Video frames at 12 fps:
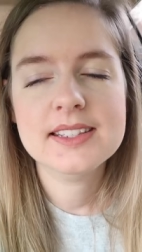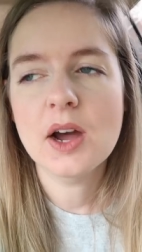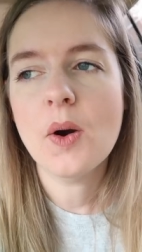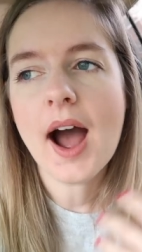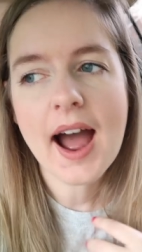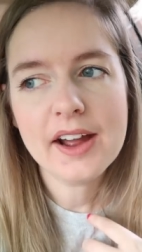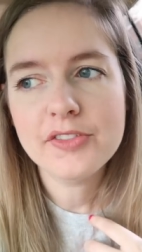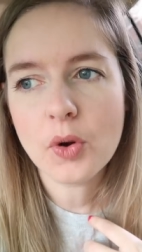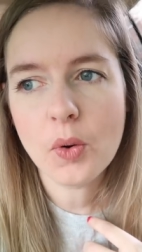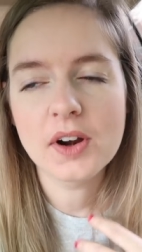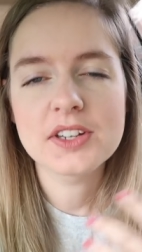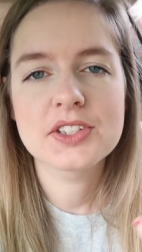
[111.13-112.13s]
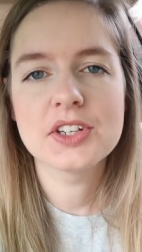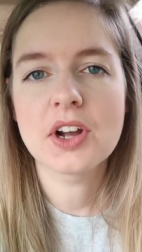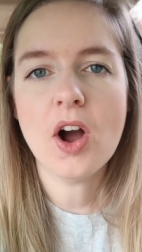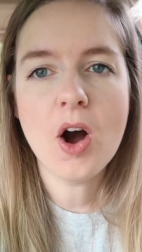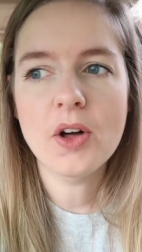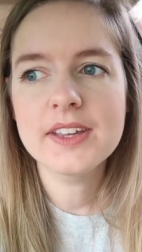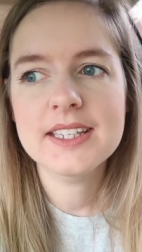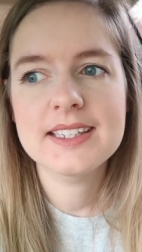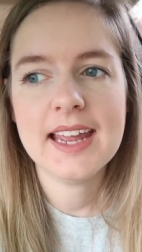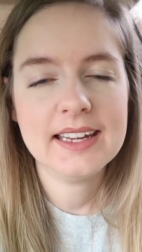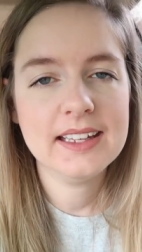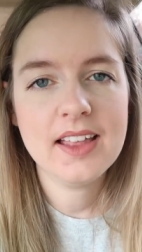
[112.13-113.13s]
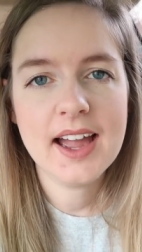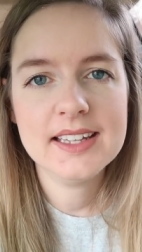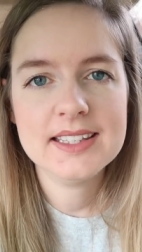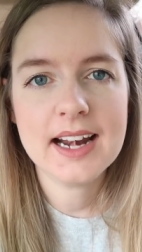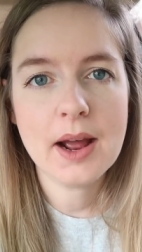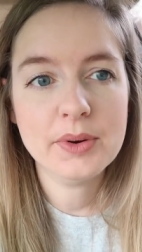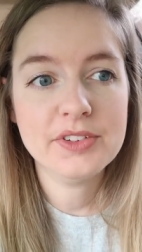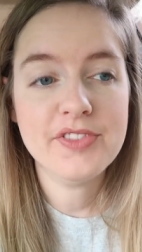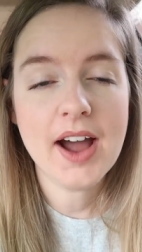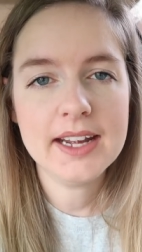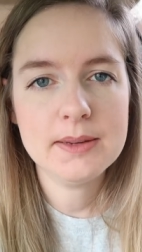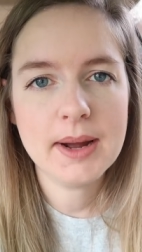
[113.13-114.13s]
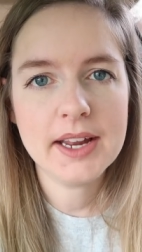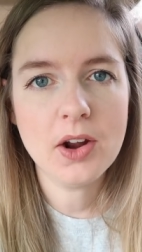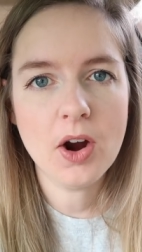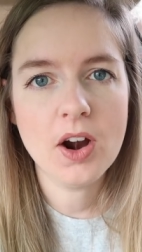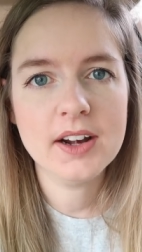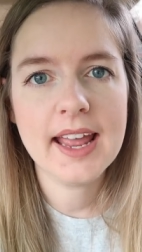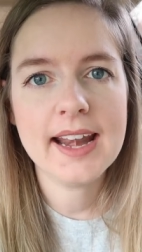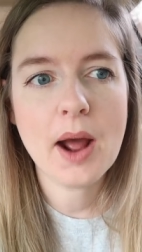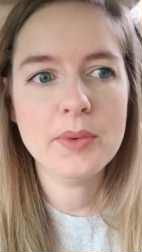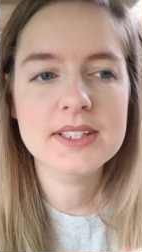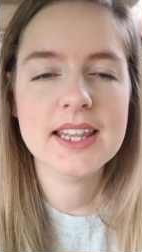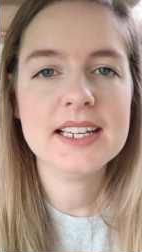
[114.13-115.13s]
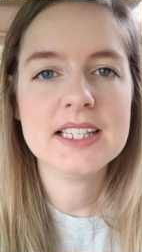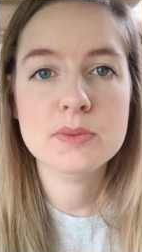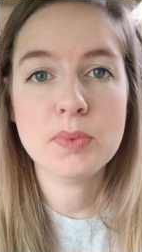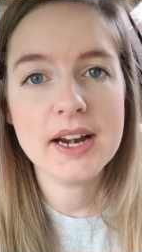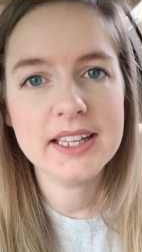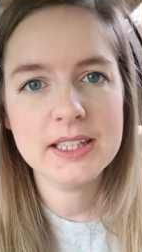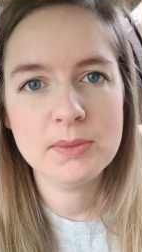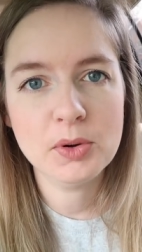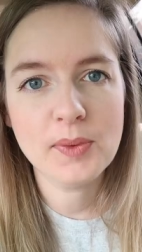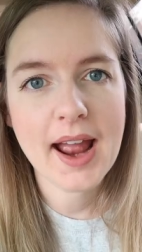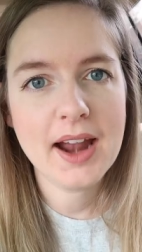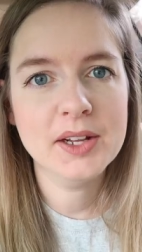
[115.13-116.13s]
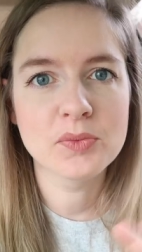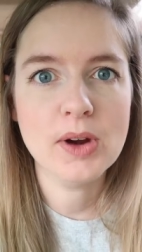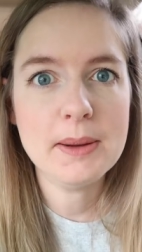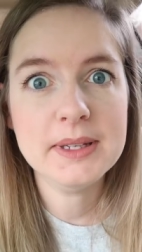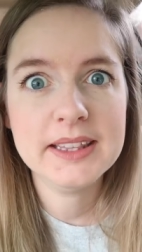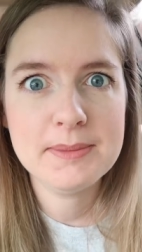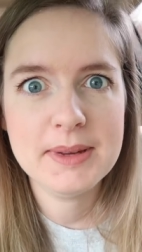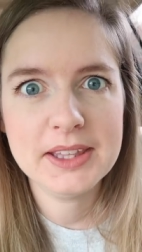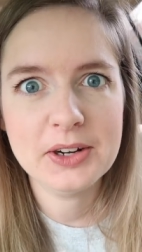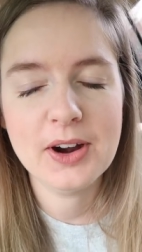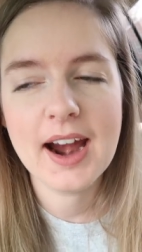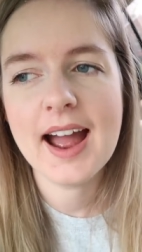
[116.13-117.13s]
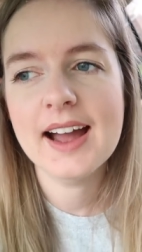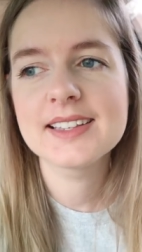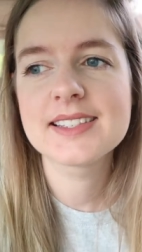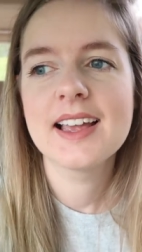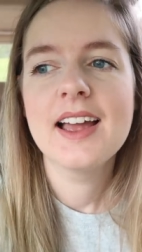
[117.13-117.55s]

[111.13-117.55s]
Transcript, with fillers: So I, of course, took all these dandelions that I would find in my yard and I was like spreading them around and rubbing them in the grass,